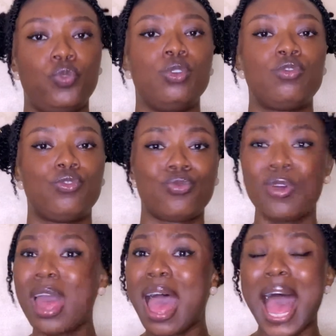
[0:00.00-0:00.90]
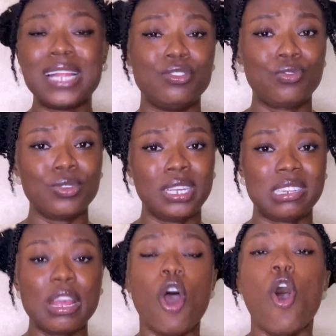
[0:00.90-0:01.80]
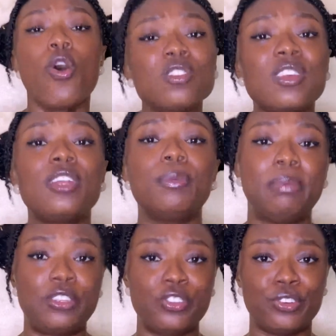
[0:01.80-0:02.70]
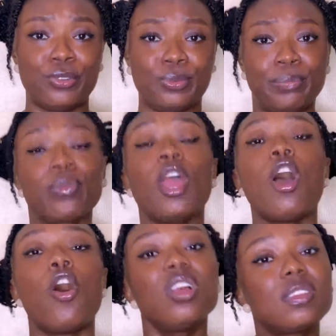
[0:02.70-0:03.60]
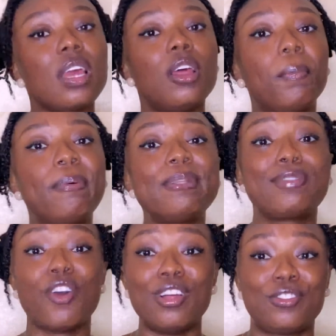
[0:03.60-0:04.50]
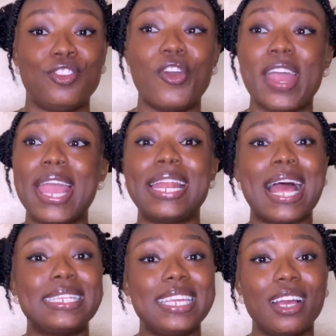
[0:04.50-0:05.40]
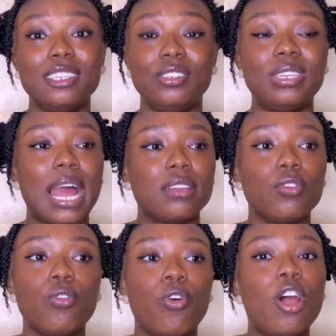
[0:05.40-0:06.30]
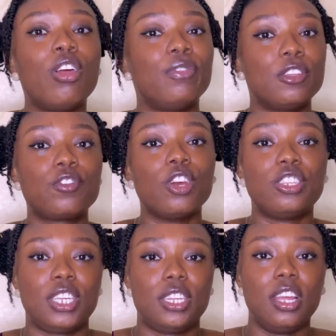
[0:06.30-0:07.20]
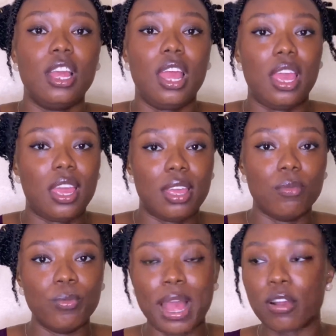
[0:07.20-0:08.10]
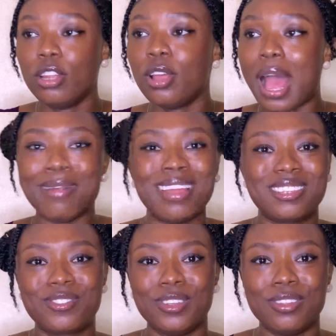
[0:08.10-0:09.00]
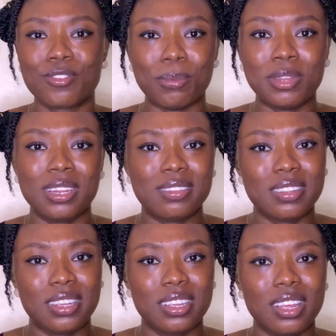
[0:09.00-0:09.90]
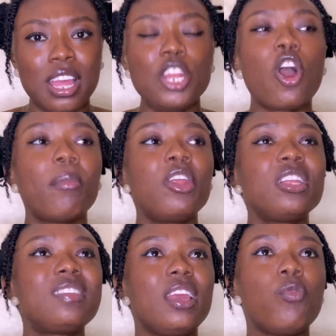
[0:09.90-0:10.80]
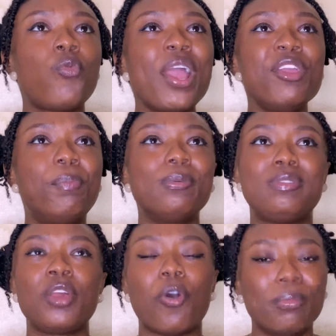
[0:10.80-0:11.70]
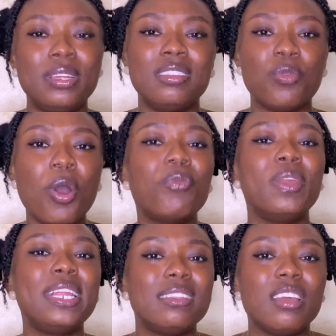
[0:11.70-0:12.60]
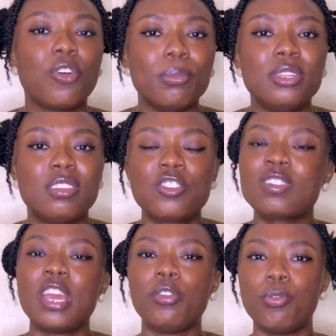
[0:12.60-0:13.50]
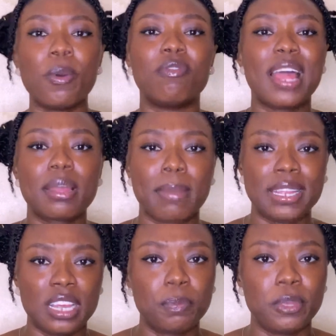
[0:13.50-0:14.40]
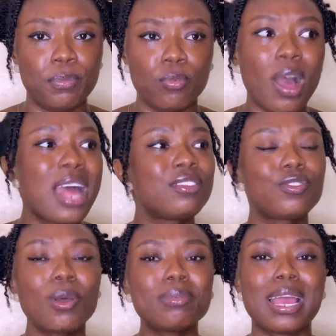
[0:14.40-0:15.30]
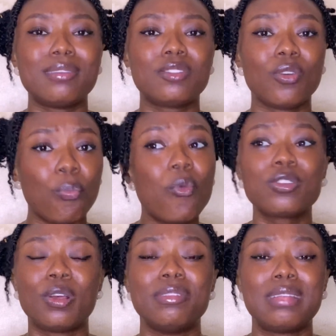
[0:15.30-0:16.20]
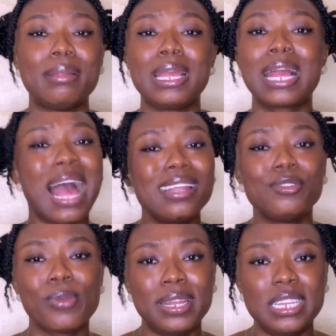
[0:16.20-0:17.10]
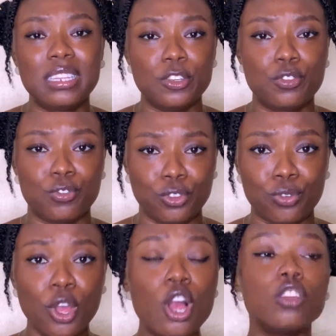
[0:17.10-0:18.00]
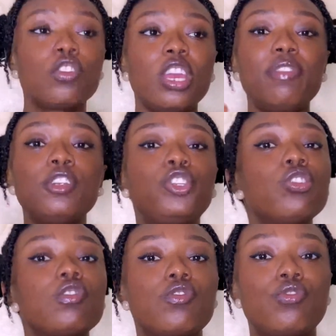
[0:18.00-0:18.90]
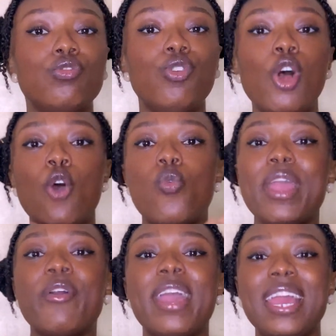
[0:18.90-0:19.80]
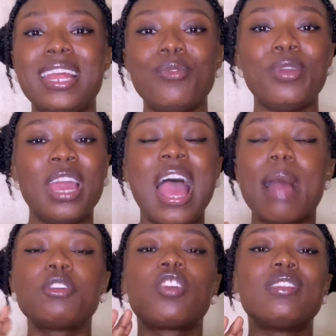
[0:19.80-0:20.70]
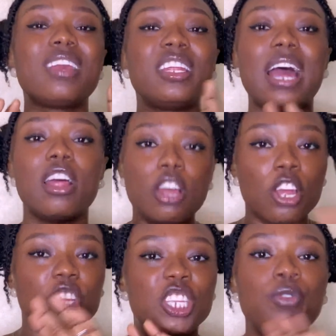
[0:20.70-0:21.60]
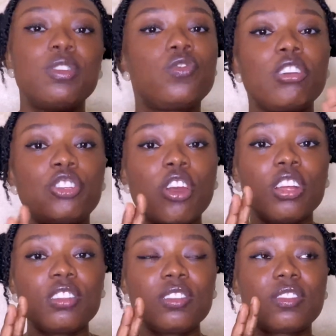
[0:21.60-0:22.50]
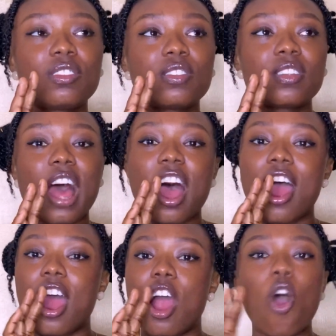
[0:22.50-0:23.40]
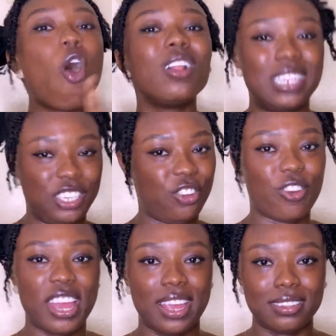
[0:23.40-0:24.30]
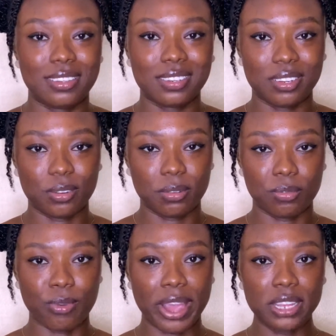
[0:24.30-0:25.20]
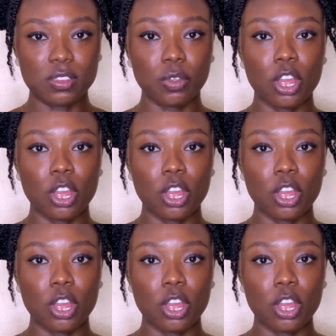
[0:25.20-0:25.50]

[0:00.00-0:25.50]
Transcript: you want to do and do it. Who's gonna beat you? Who's gonna put gun to your head and tell you that, oh, all of a sudden we are gonna arrest you in this community? The community, when people say community, what really is a community? It's just a group of like-minded people, and sometimes, most of the time, they can't do anything to you. So if you choose to wear your hair in any way, I'm just trying to tell you that the restrictions are all in your head, right?